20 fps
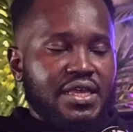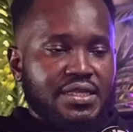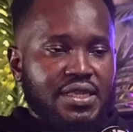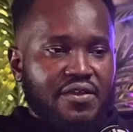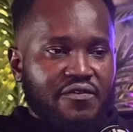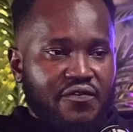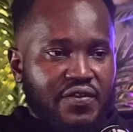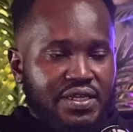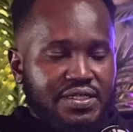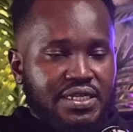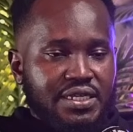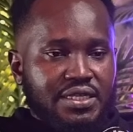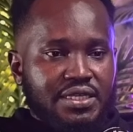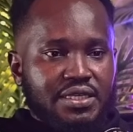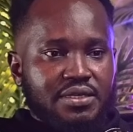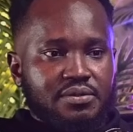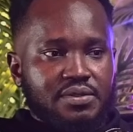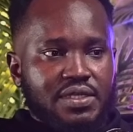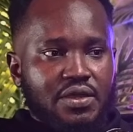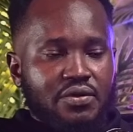It affected
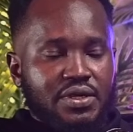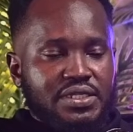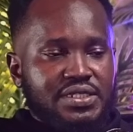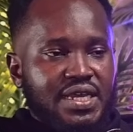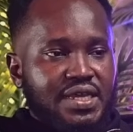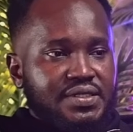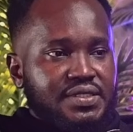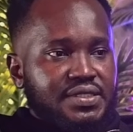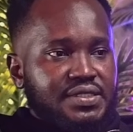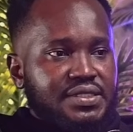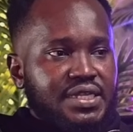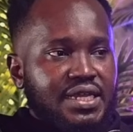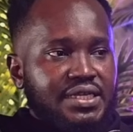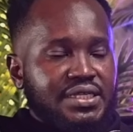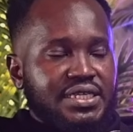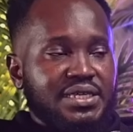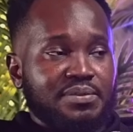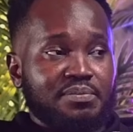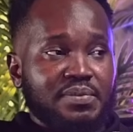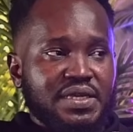him. There were chances that
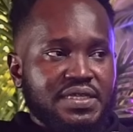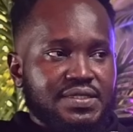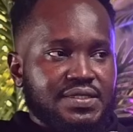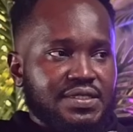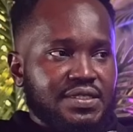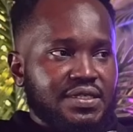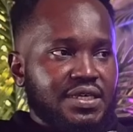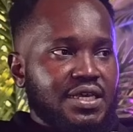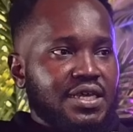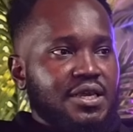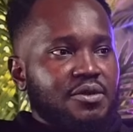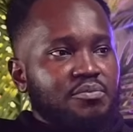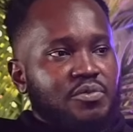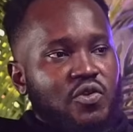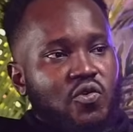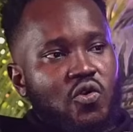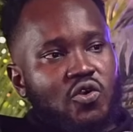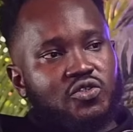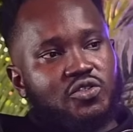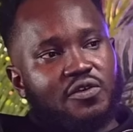he missed
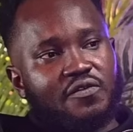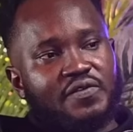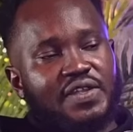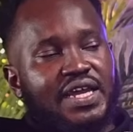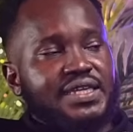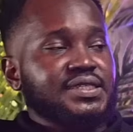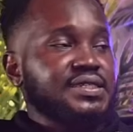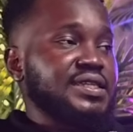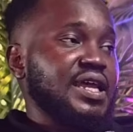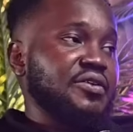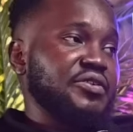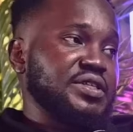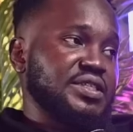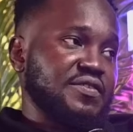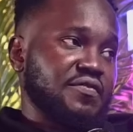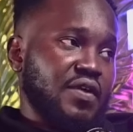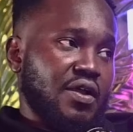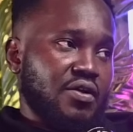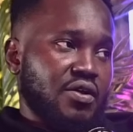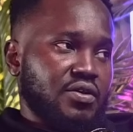because of that
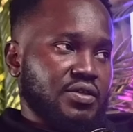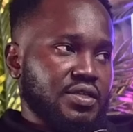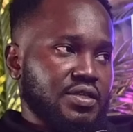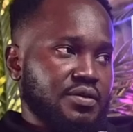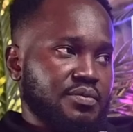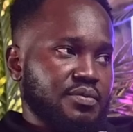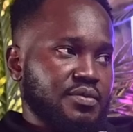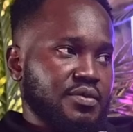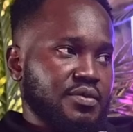narrative around him.